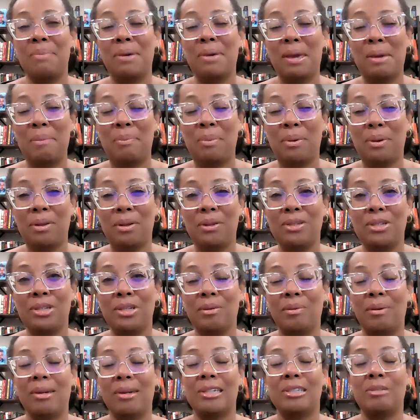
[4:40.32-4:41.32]
people
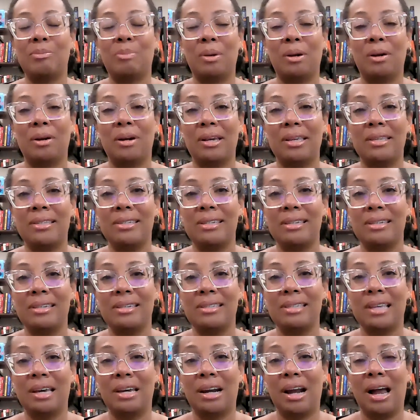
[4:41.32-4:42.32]
to
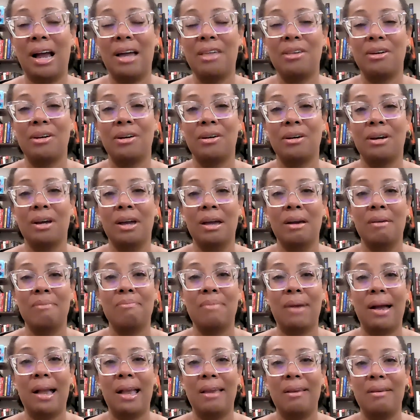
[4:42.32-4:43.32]
experiences that either
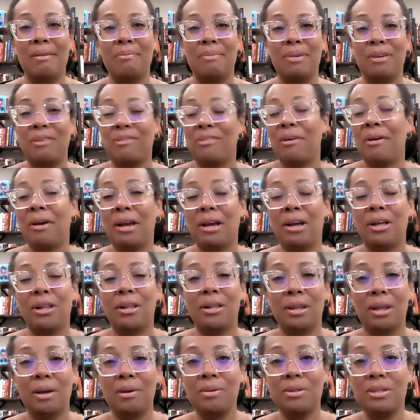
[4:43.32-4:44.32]
might be very
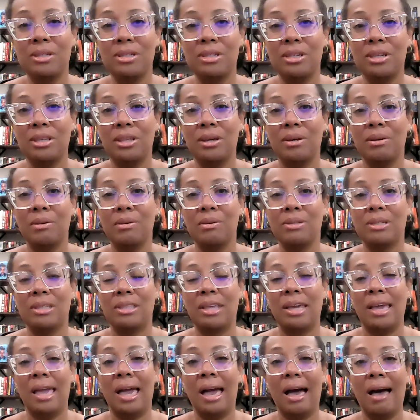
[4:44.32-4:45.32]
close to those
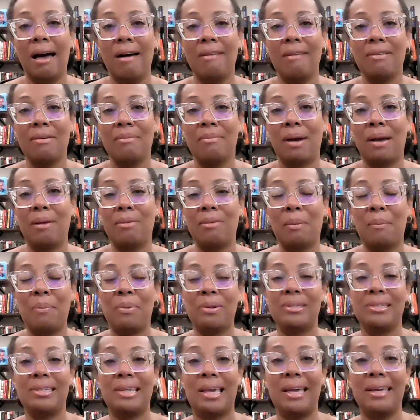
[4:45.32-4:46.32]
that they have, it might
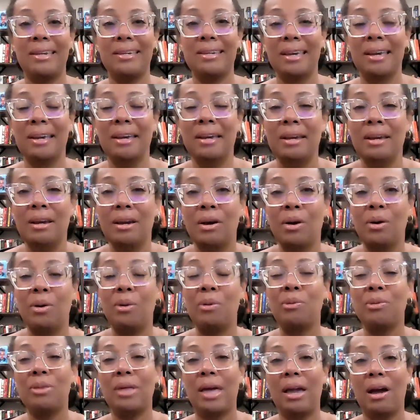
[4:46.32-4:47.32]
represent
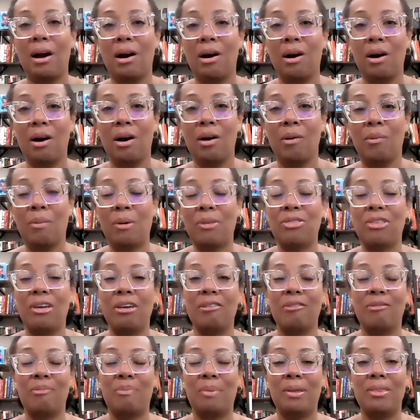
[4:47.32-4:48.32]
who they are, what
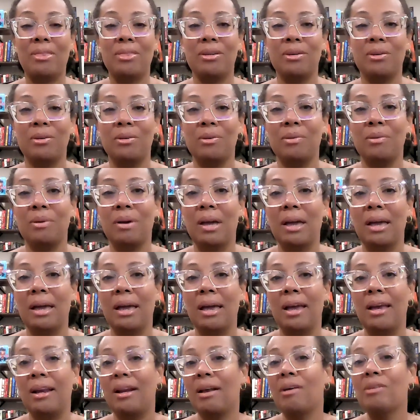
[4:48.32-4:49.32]
they've been through.
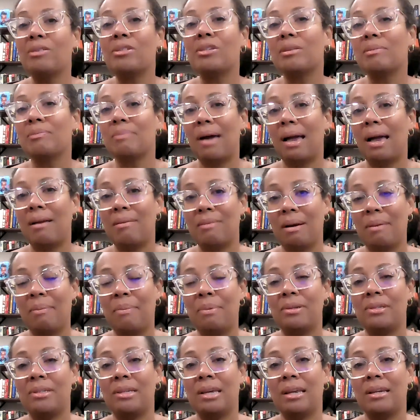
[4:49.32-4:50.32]
It also might
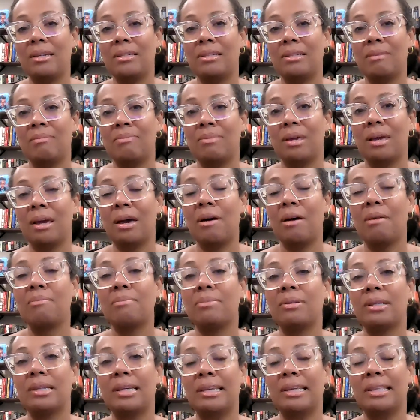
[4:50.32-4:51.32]
represent something
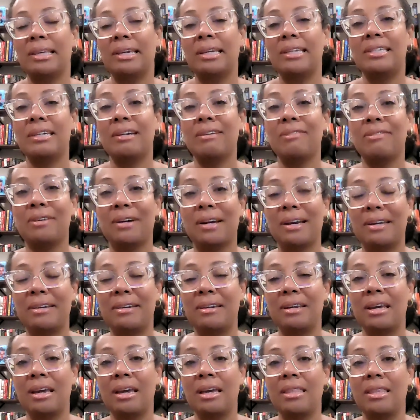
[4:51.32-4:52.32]
completely
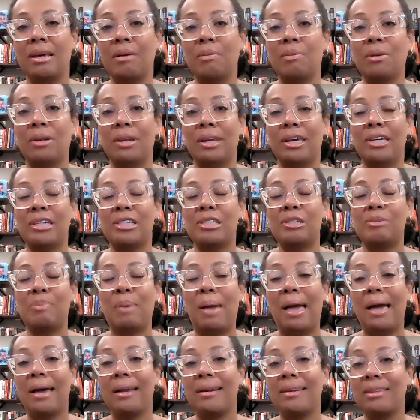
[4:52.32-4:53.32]
different that will
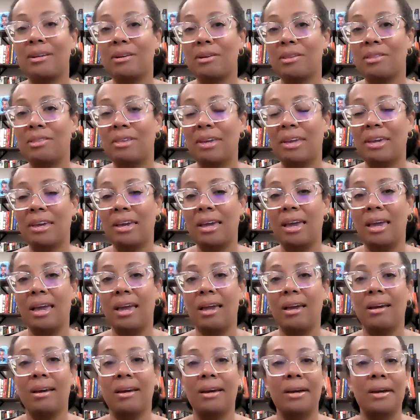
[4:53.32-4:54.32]
expand their
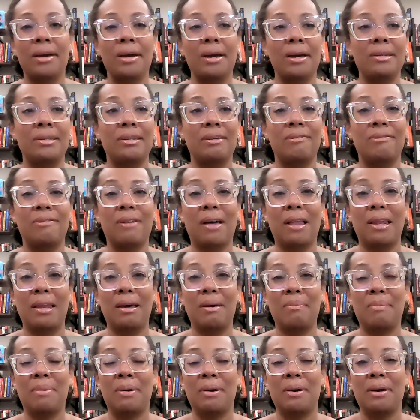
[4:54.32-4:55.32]
thinking,
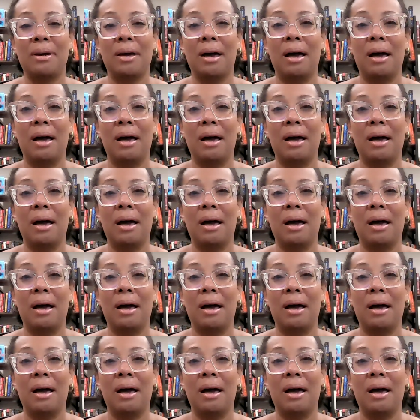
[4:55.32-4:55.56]
develop